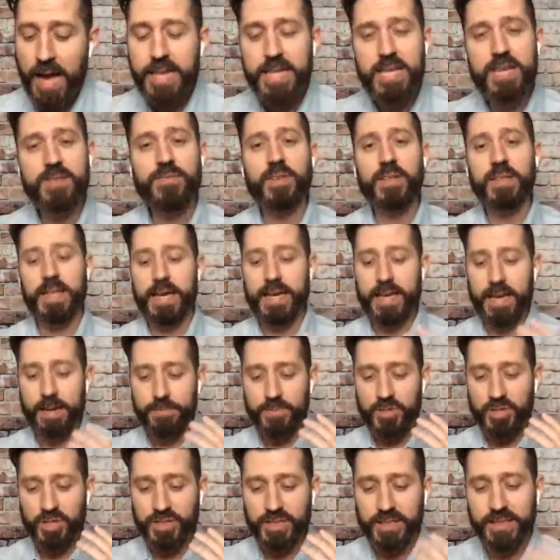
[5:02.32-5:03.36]
even like I'm
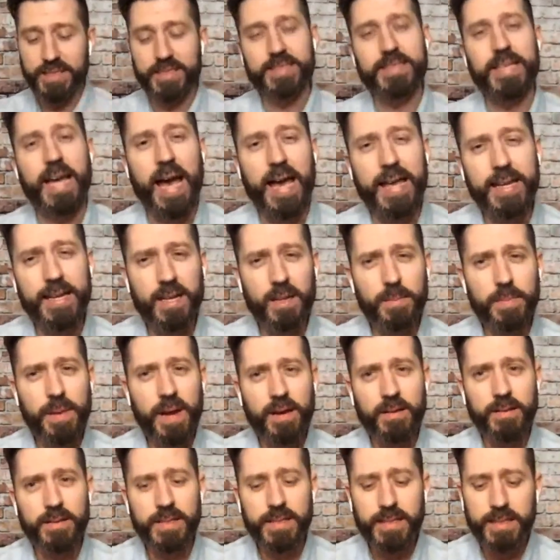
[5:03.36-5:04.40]
just excited
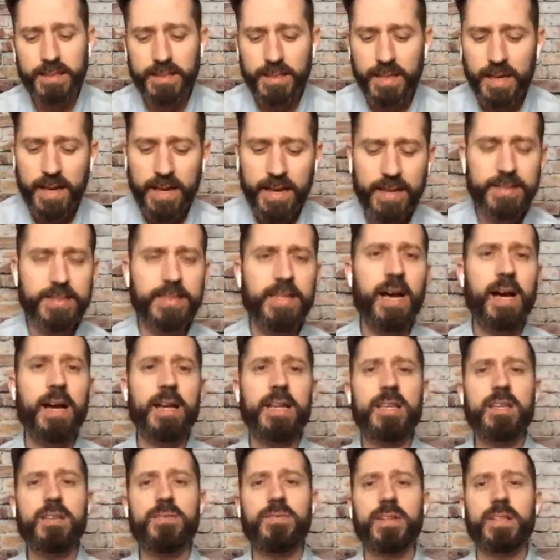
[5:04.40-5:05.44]
about this. It's not
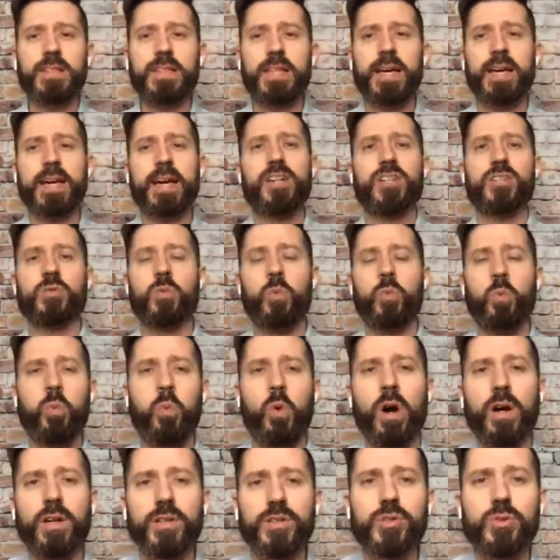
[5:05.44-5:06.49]
even like I just
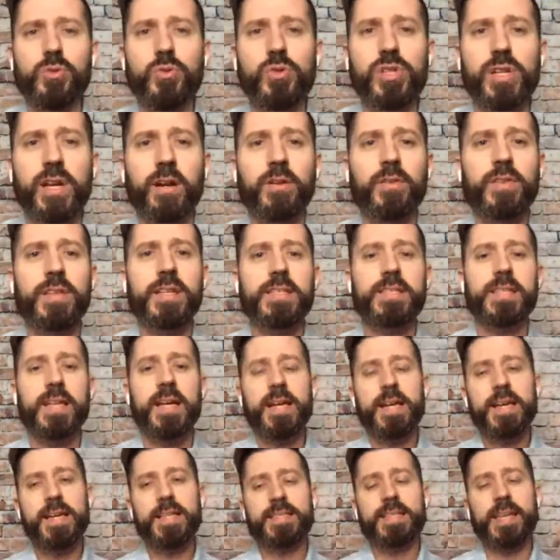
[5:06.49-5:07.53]
want to share this.
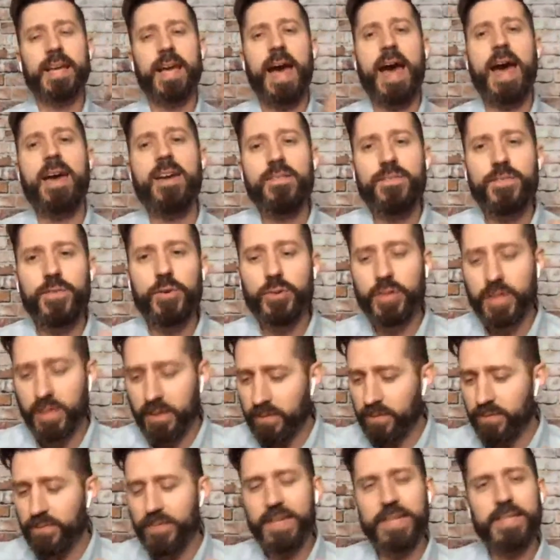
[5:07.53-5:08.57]
It's like I feel
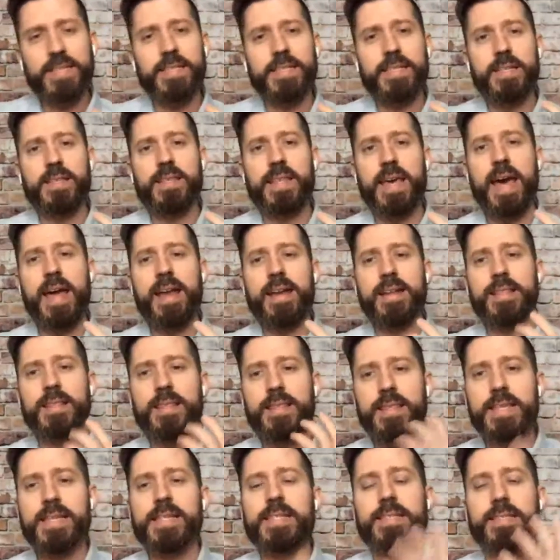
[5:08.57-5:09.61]
convicted that
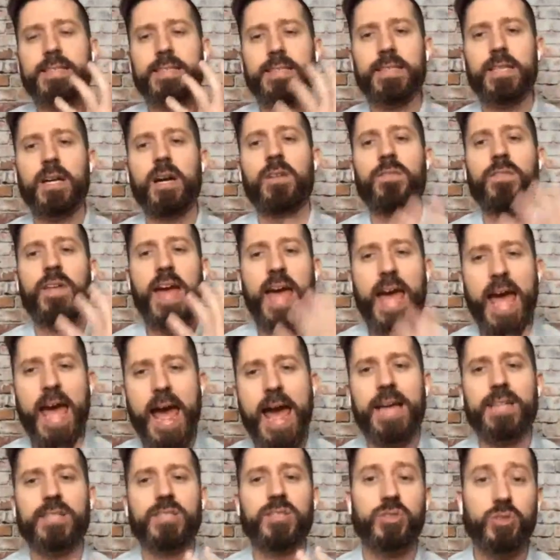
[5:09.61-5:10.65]
this stuff
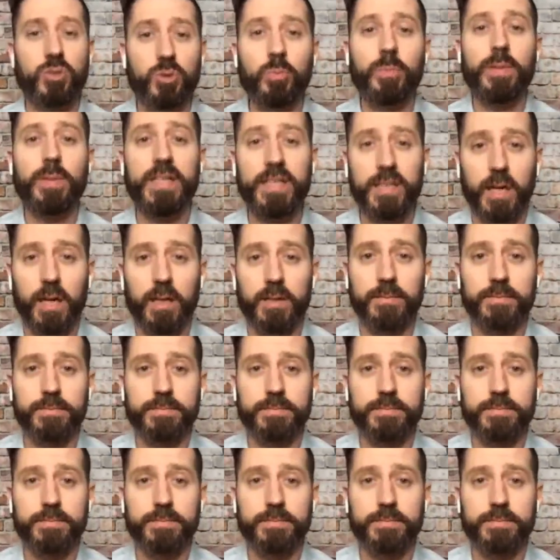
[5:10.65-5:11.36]
has to be done.